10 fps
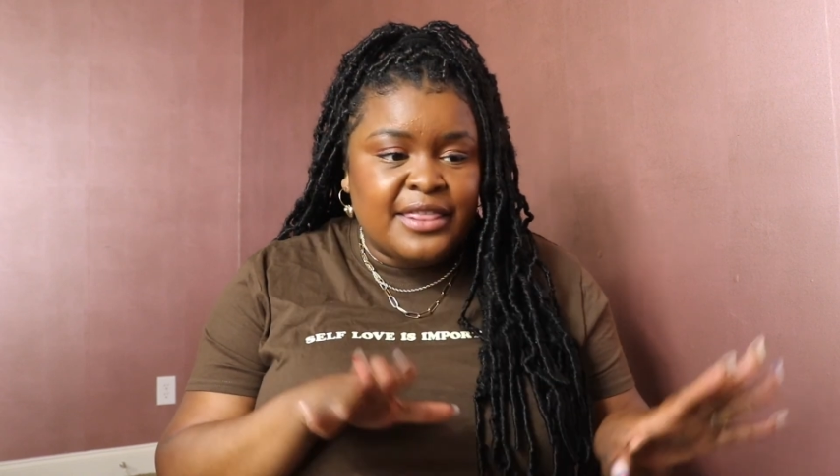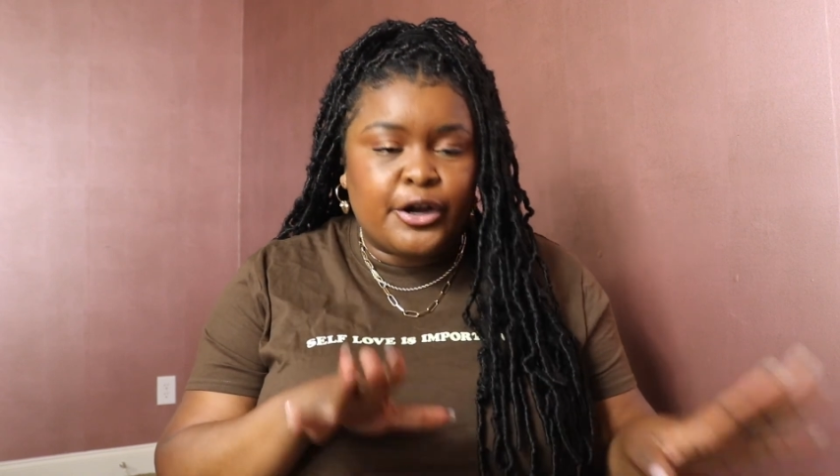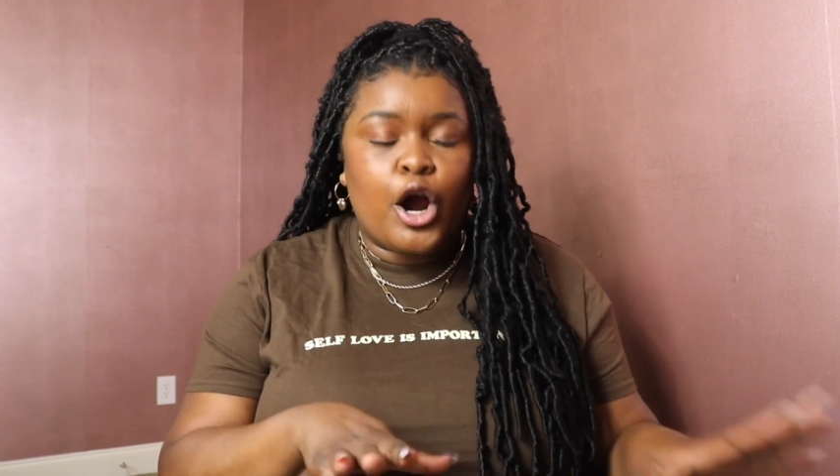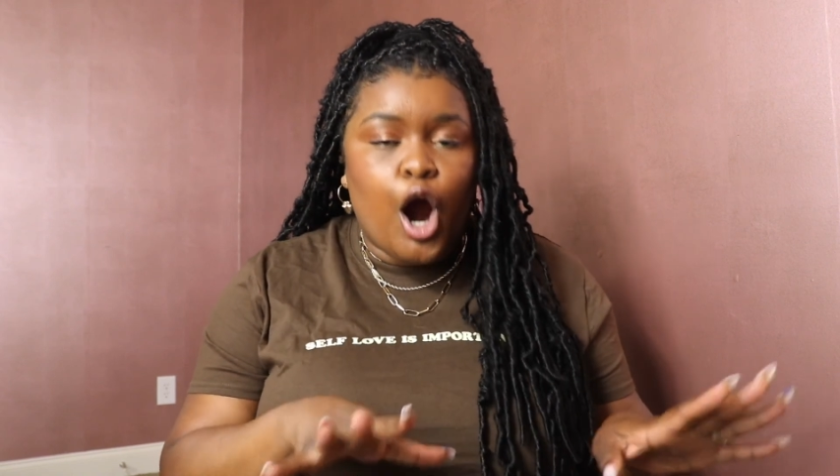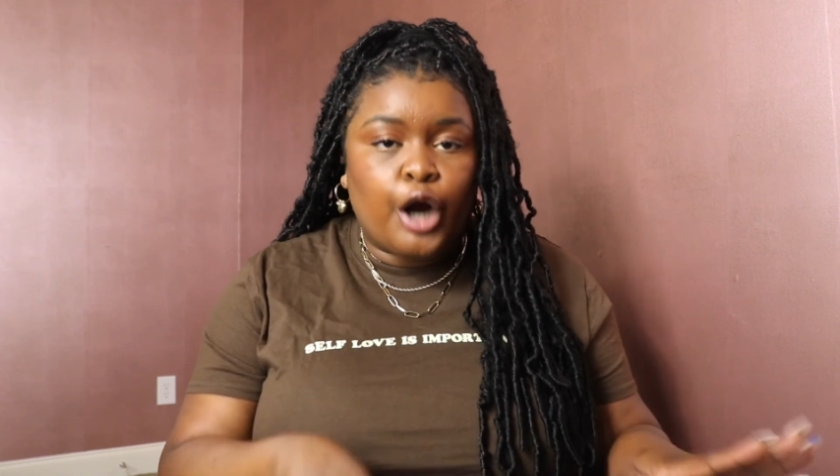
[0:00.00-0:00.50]

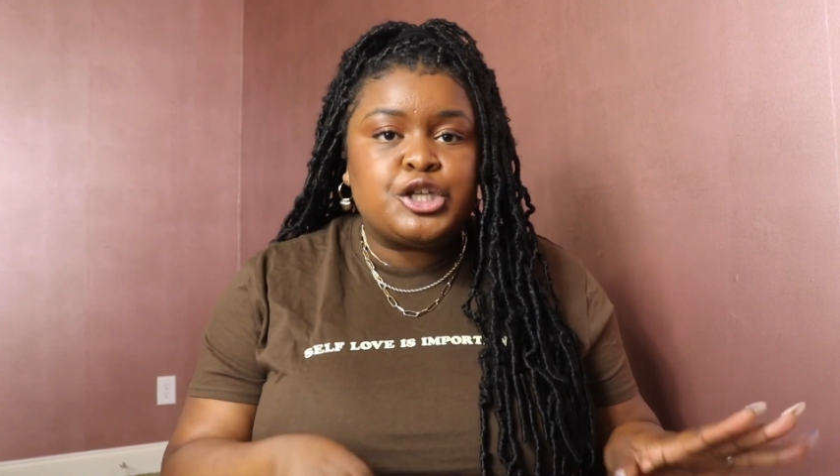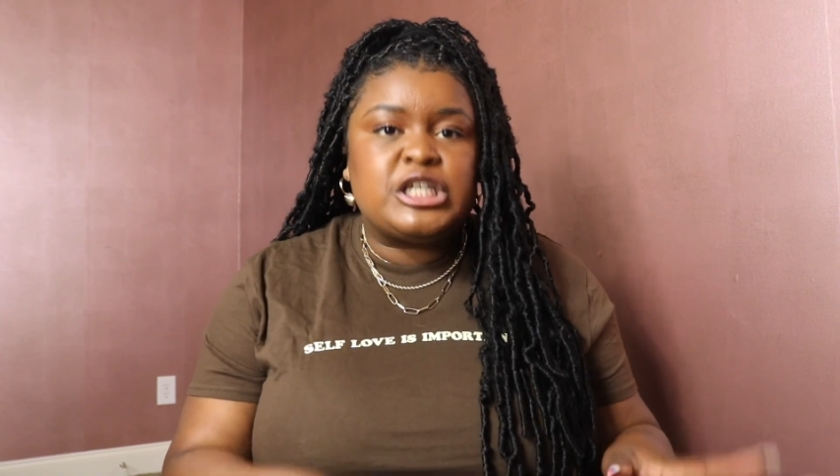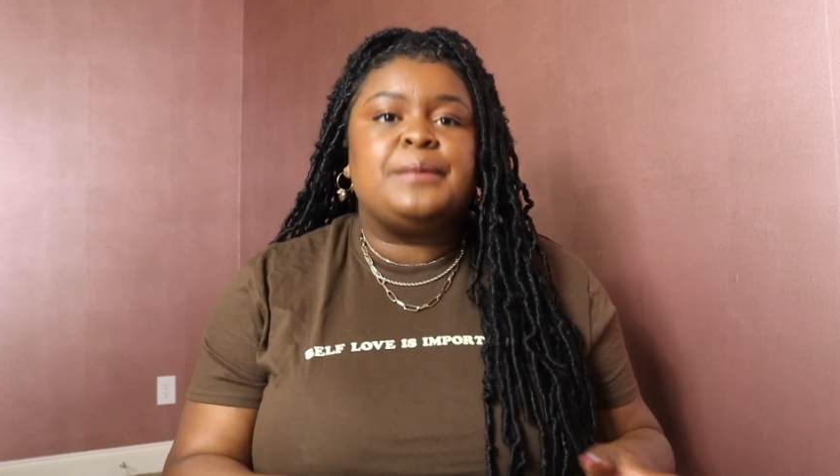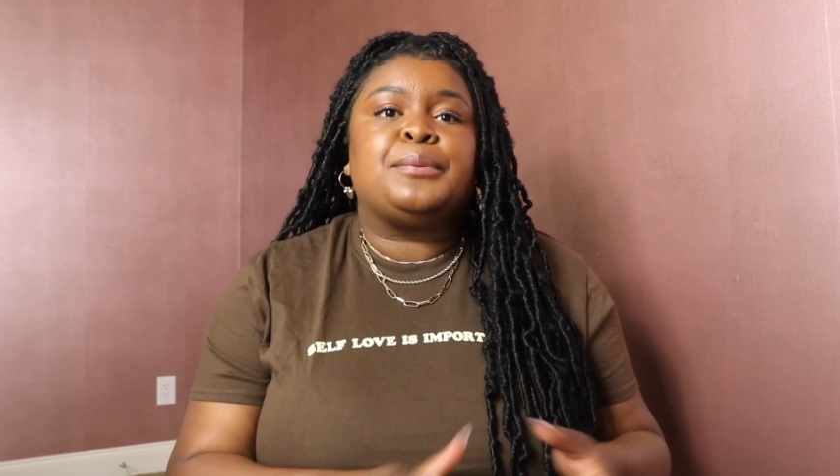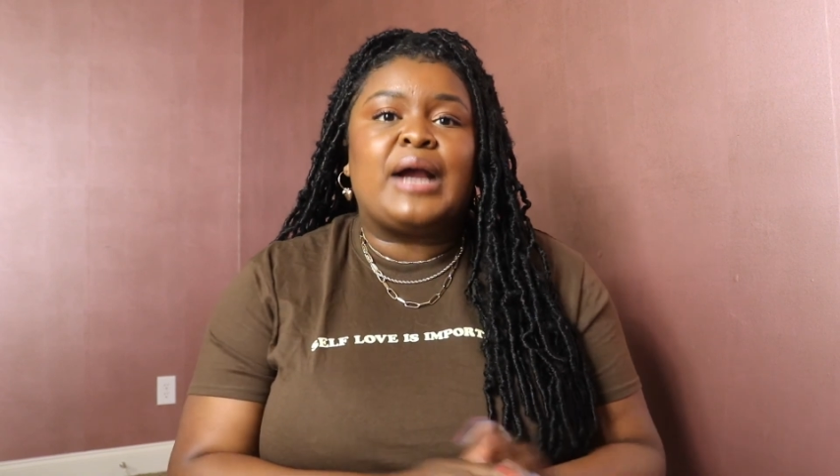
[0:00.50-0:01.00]
There are
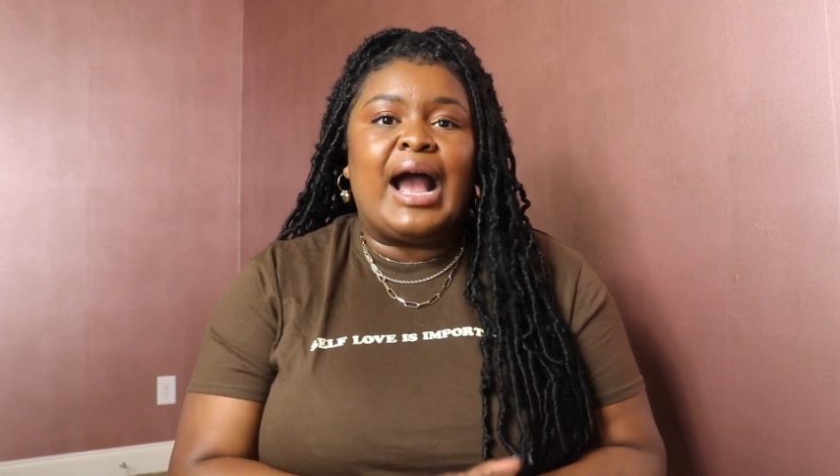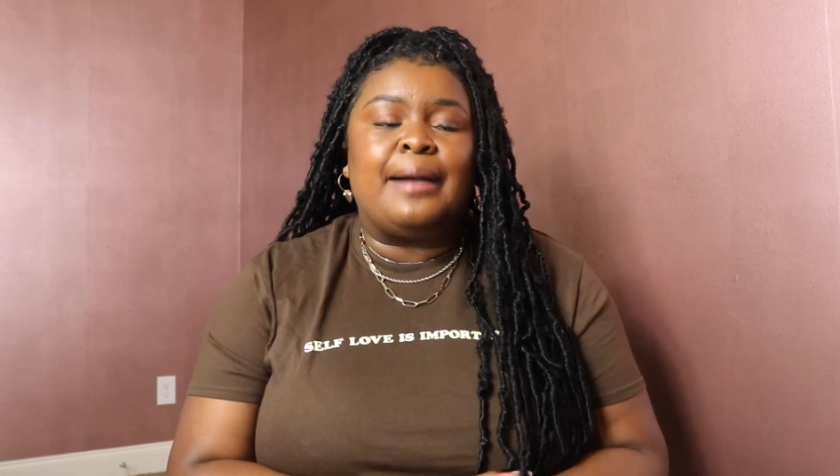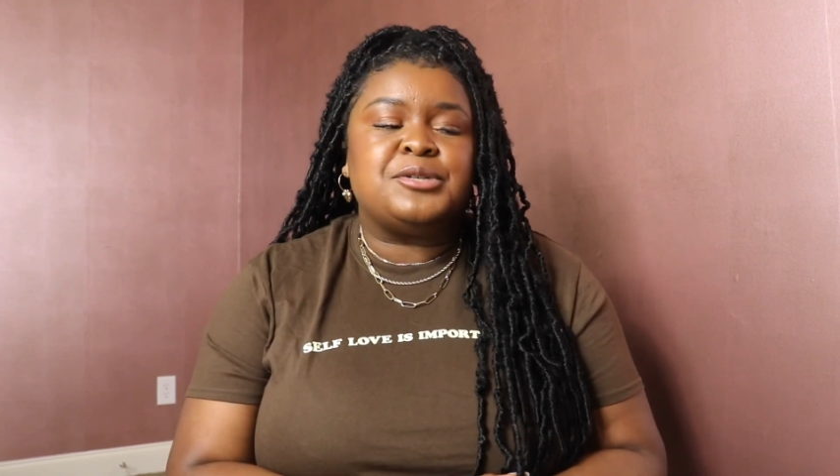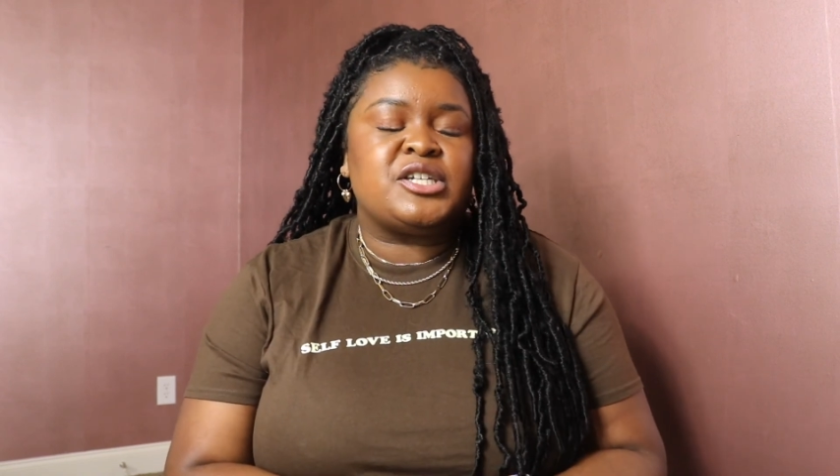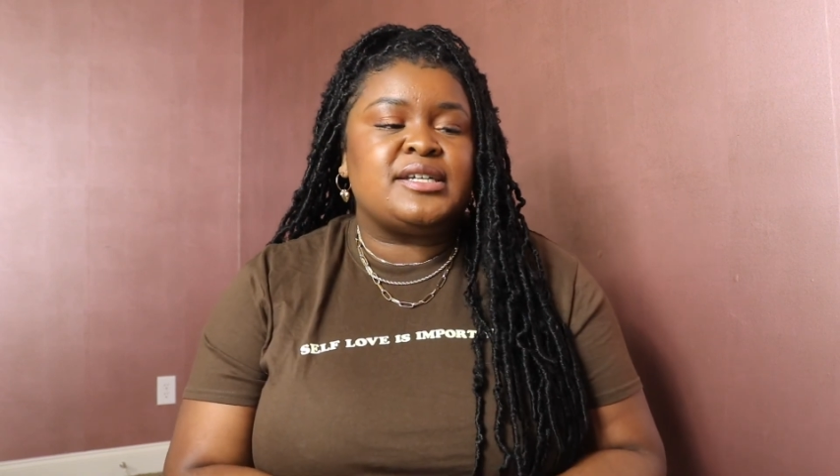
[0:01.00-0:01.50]
cheaper
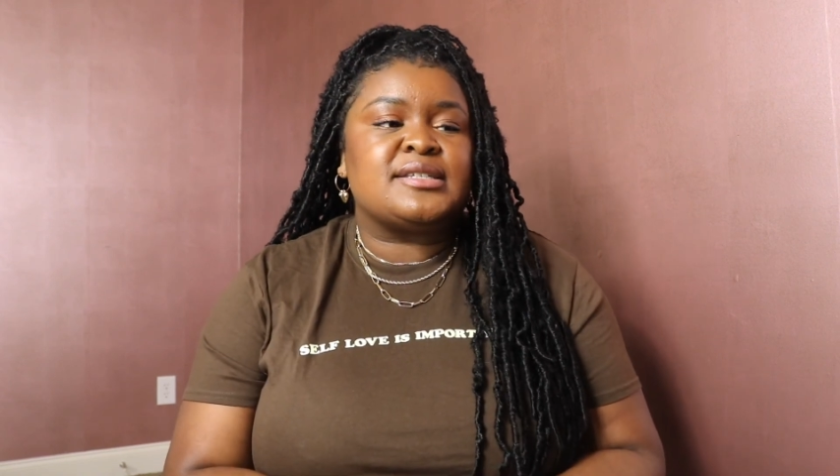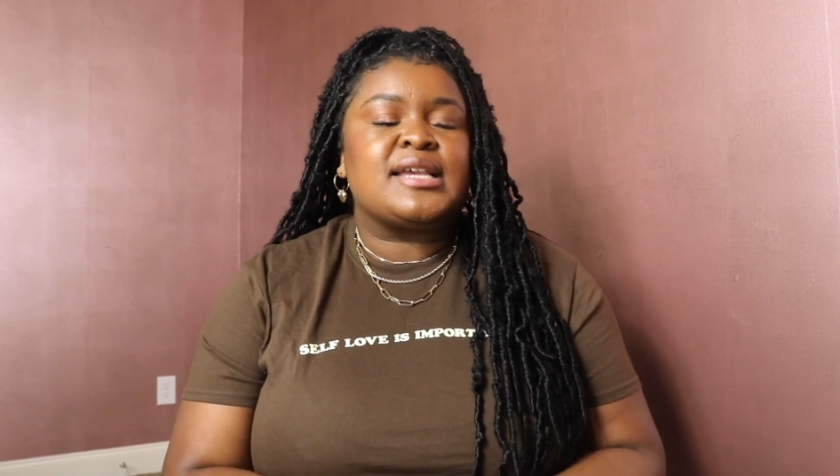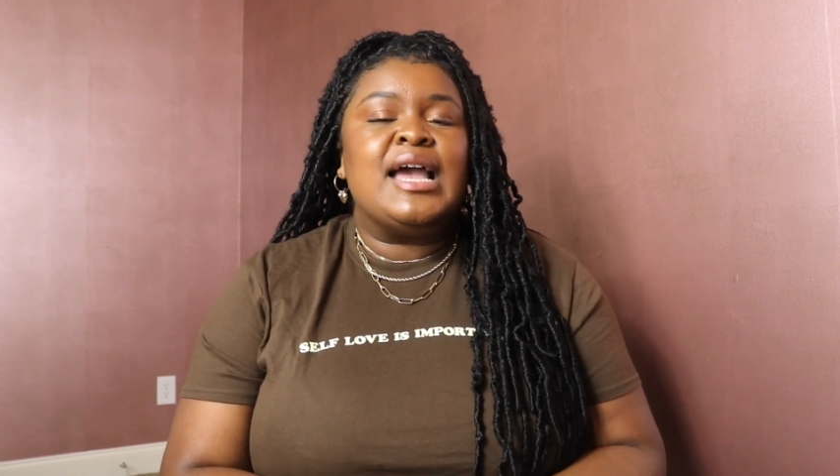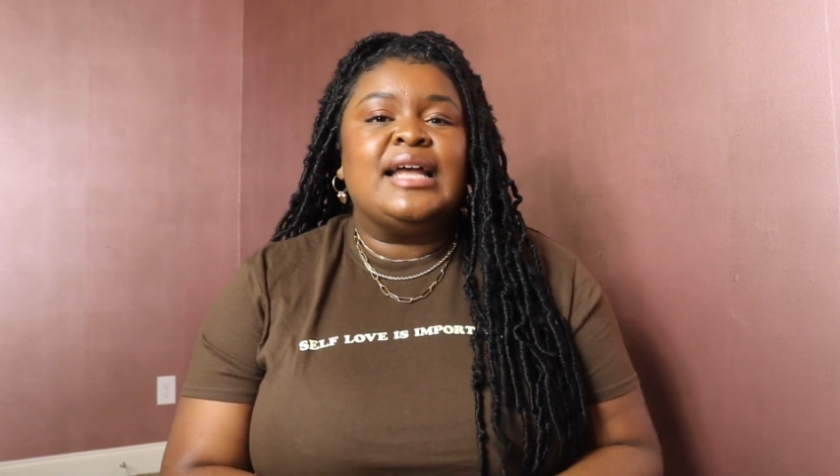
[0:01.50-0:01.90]
options